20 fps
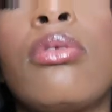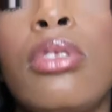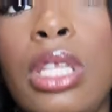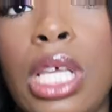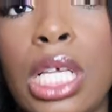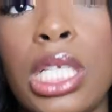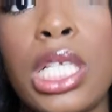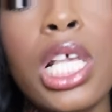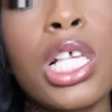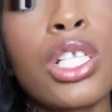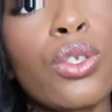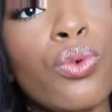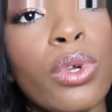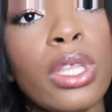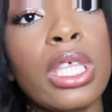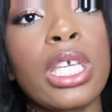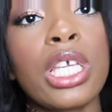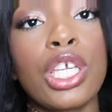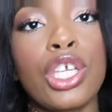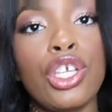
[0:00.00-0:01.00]
This is
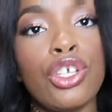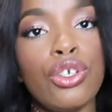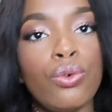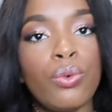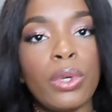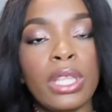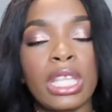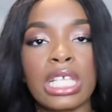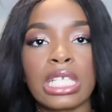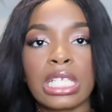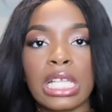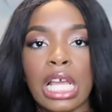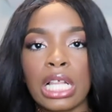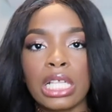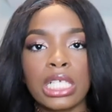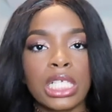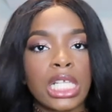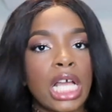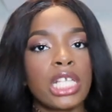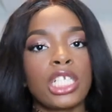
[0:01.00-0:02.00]
really cute with this
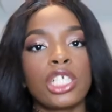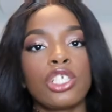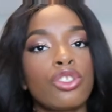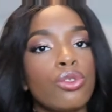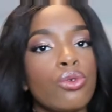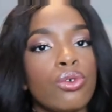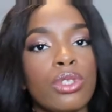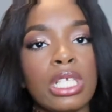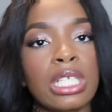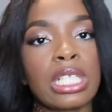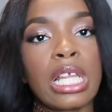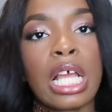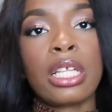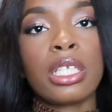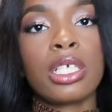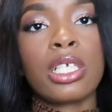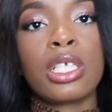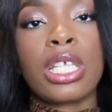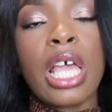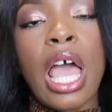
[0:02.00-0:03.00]
necklace. I just threw this
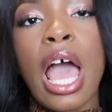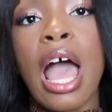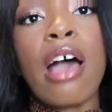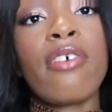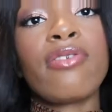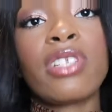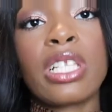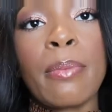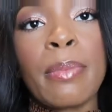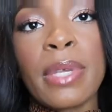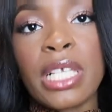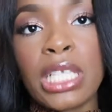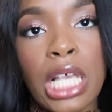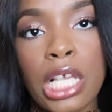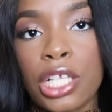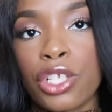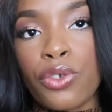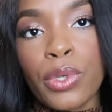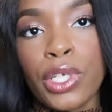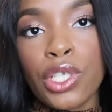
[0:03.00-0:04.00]
necklace to have some
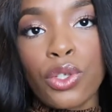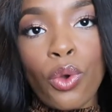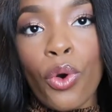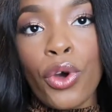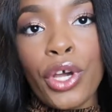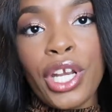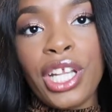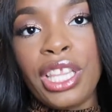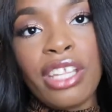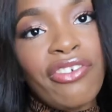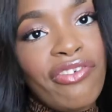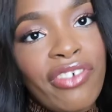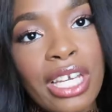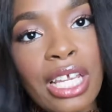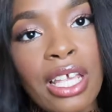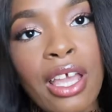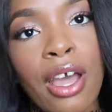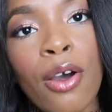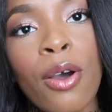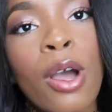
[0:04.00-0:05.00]
accessories on in the
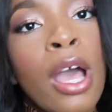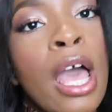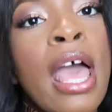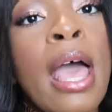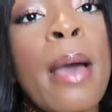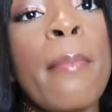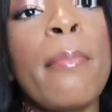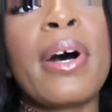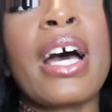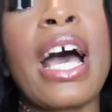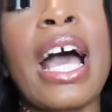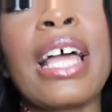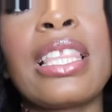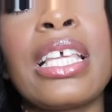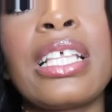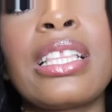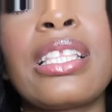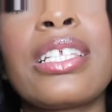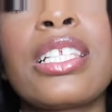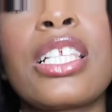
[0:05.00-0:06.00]
video, but I
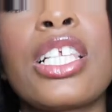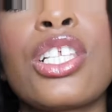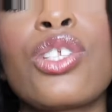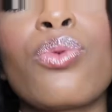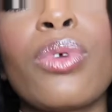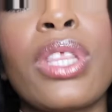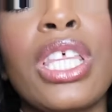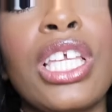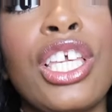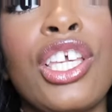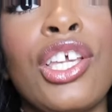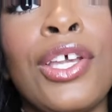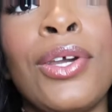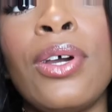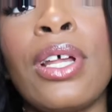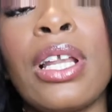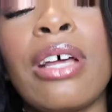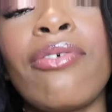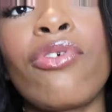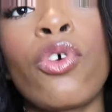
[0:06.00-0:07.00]
think this is really
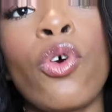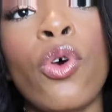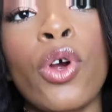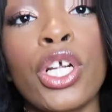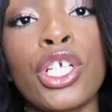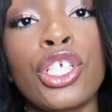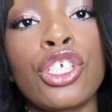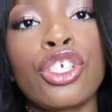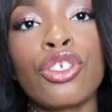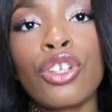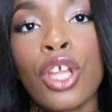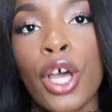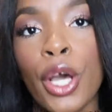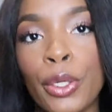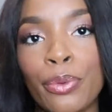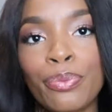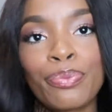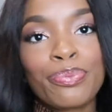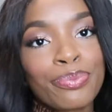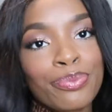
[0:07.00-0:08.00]
cute. And of course, you
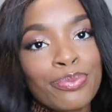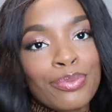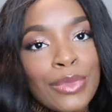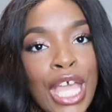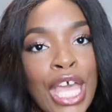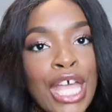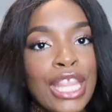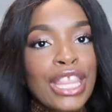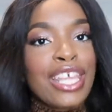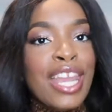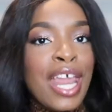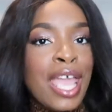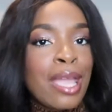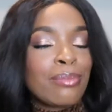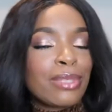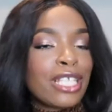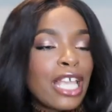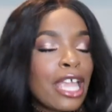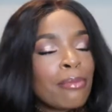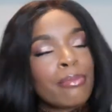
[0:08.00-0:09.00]
know, the
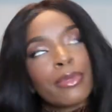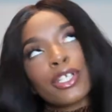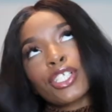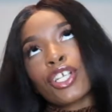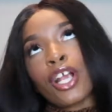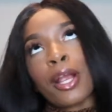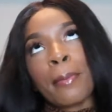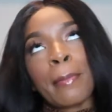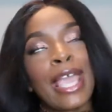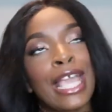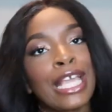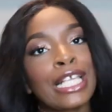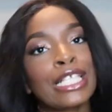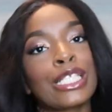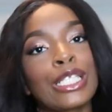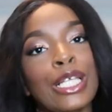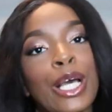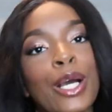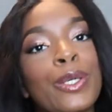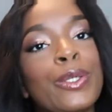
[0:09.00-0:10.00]
name's Amber
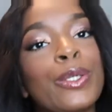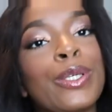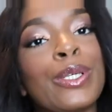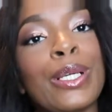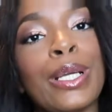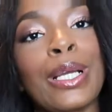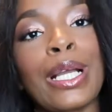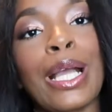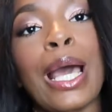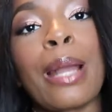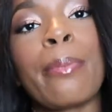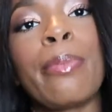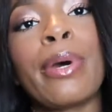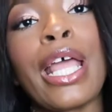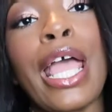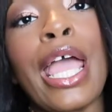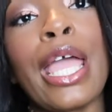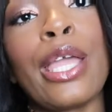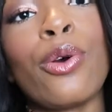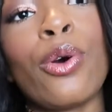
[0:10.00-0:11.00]
Charmaine, so gotta put
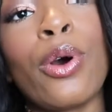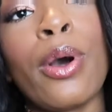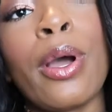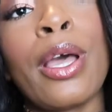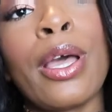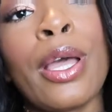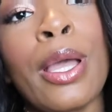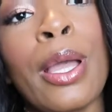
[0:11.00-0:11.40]
an A on,